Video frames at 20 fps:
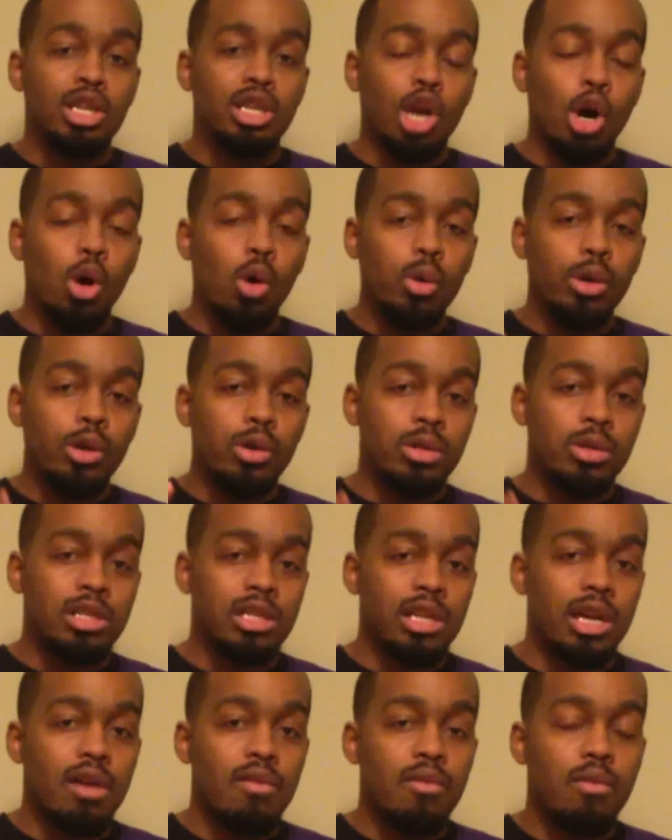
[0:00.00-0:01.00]
know your
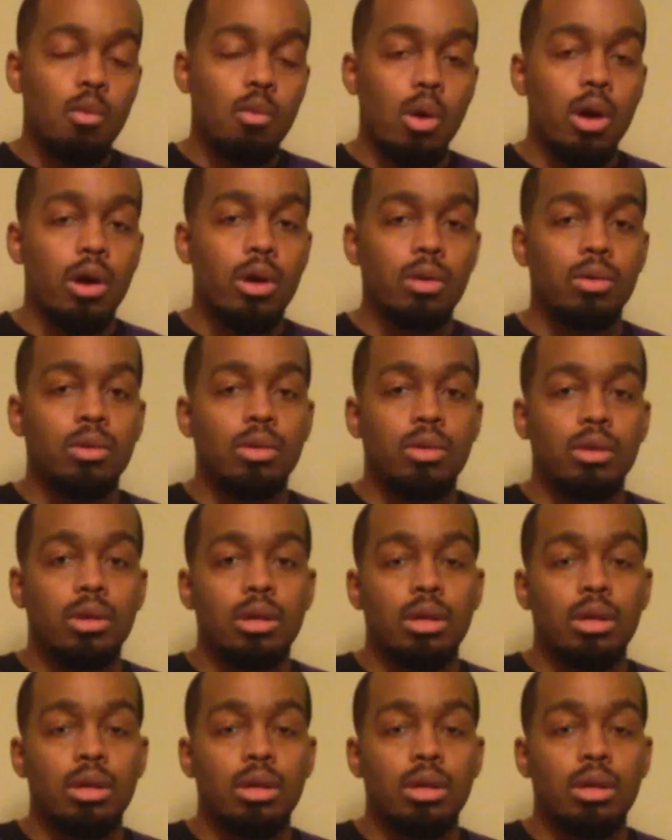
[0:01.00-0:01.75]
self-worth.